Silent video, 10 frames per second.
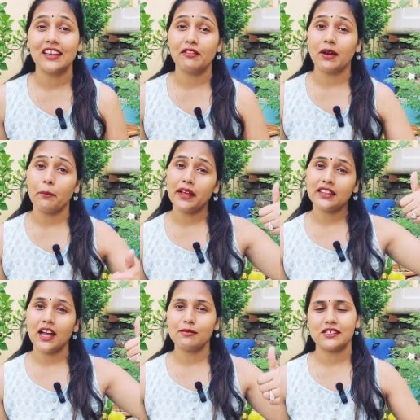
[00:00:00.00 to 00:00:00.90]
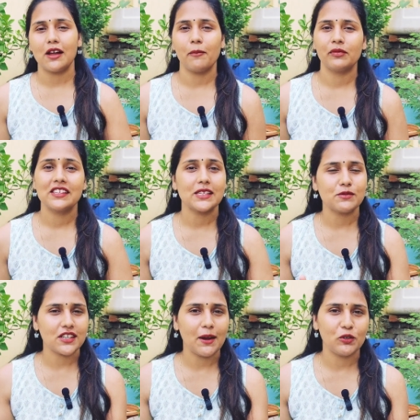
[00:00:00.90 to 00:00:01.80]
give it a big thumbs up,
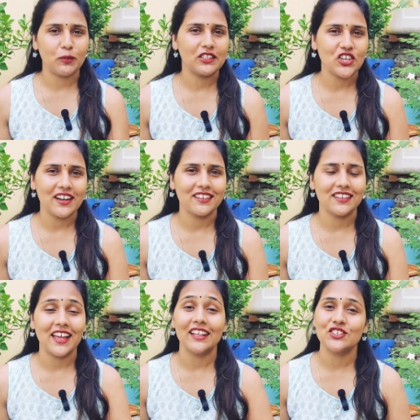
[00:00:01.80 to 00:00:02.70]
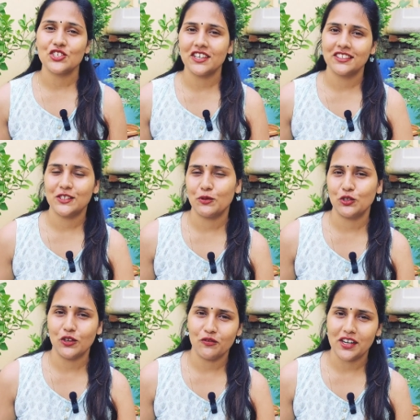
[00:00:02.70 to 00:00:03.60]
subscribe to my channel and share this
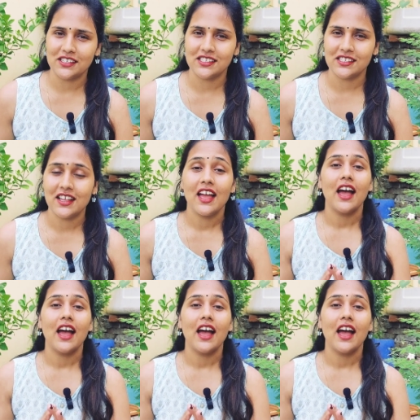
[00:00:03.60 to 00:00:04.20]
with your friends.